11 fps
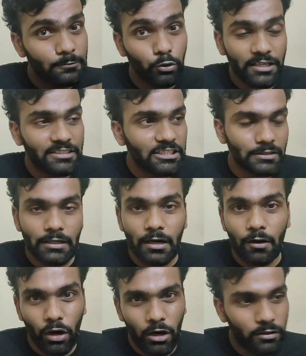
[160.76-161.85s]
you can just
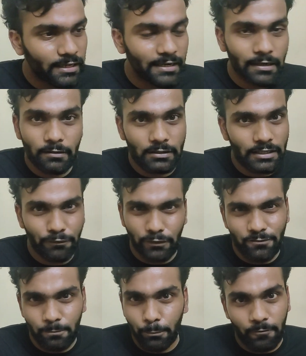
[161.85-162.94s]
work on that
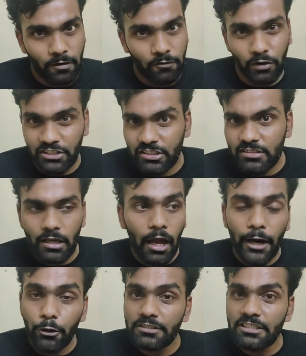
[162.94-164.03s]
different functions,
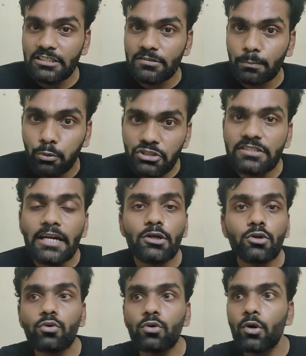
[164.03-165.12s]
and you can just push
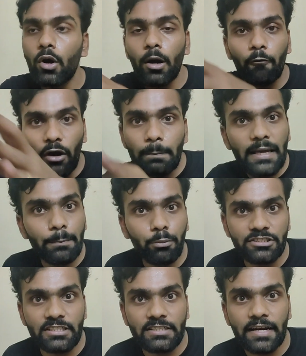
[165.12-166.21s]
that to one main
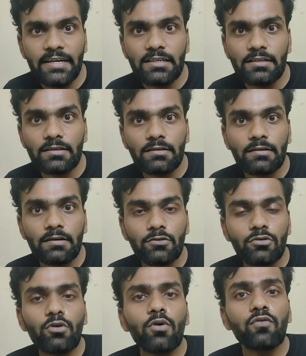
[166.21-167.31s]
project, right?
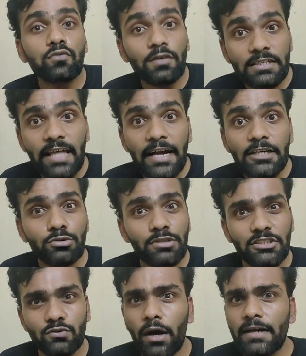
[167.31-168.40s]
So for that you
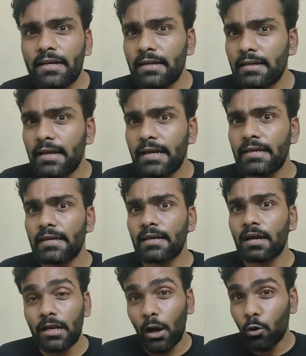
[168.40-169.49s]
just want
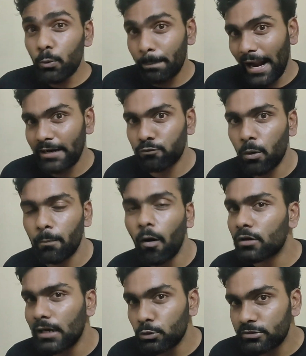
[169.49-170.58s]
a cloud platform
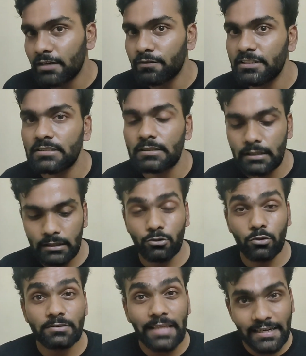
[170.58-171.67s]
or cloud service.
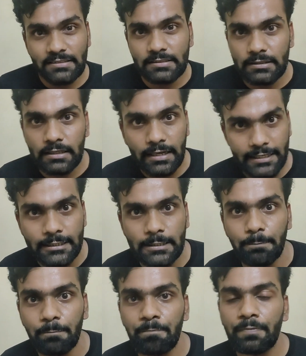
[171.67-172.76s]
So that's
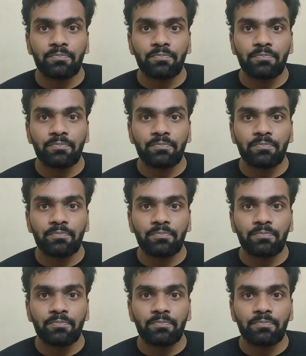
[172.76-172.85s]
GitHub.